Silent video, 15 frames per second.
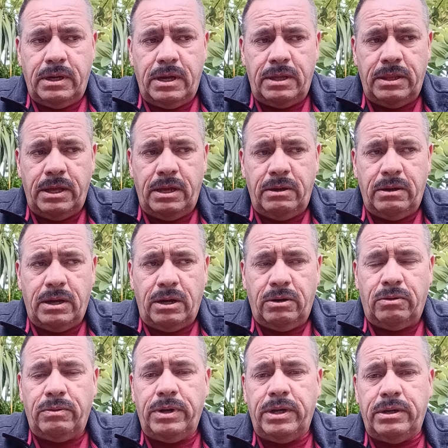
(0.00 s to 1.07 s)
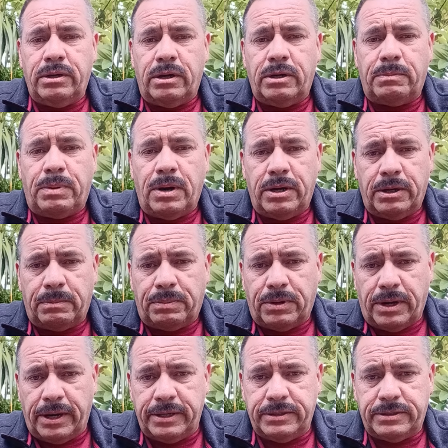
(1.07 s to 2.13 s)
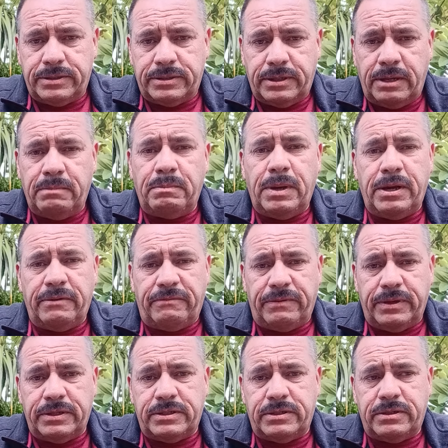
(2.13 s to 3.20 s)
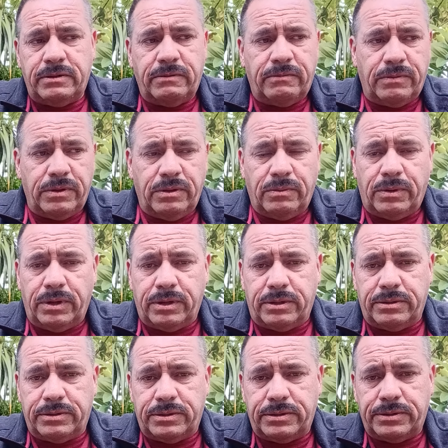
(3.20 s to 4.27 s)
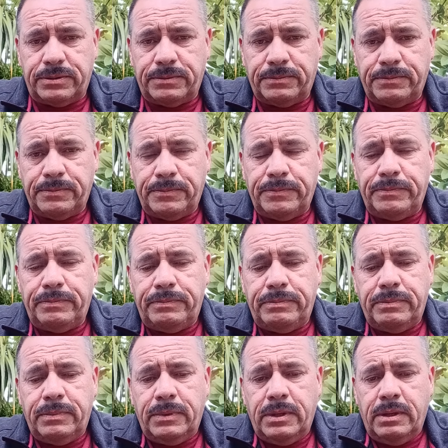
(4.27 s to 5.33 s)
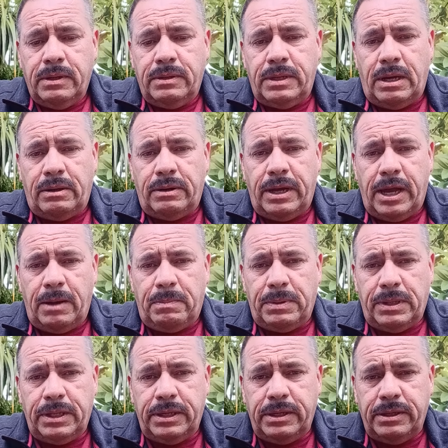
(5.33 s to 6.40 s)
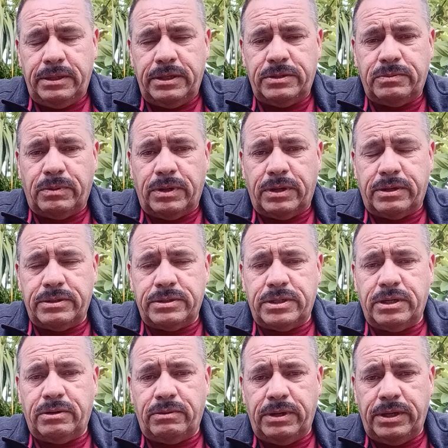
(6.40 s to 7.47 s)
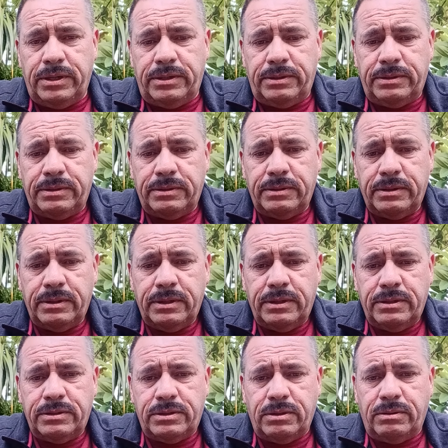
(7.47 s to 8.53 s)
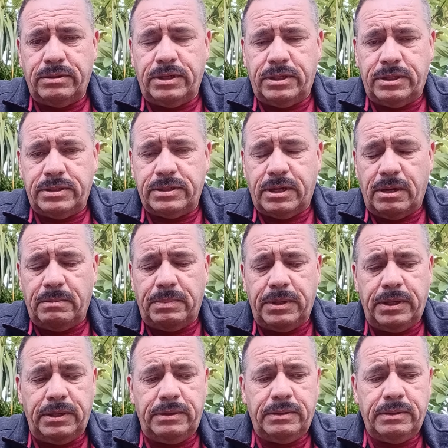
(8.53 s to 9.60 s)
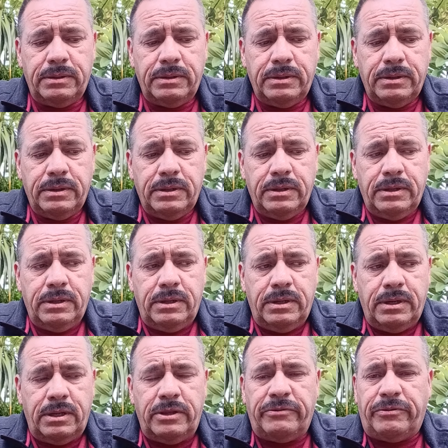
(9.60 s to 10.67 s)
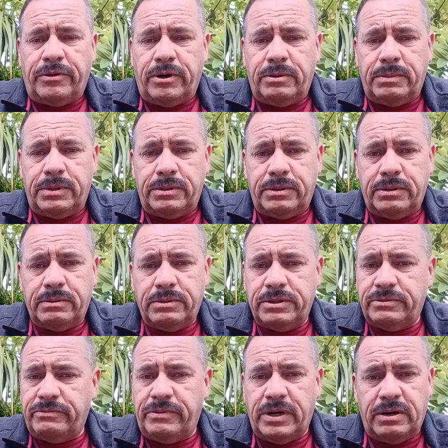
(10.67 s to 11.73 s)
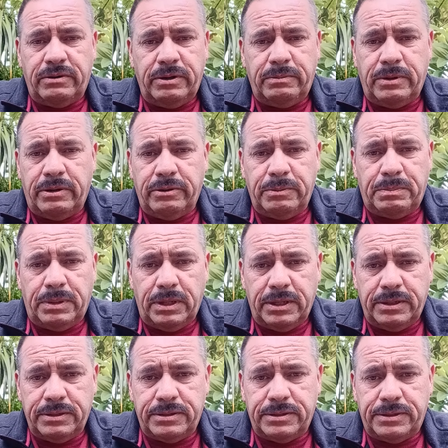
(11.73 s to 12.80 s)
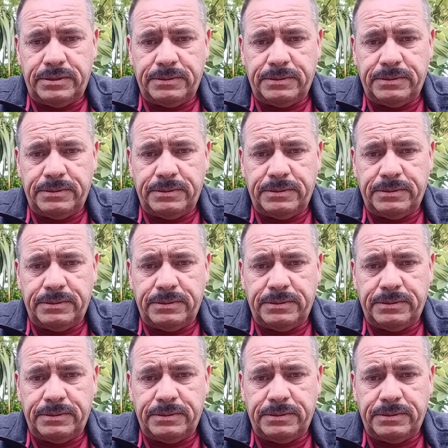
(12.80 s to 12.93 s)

and they agreed upon a price and benefits for the workers. Now, happily, these workers agreed, so did this company, and the farmer was very, very pleased.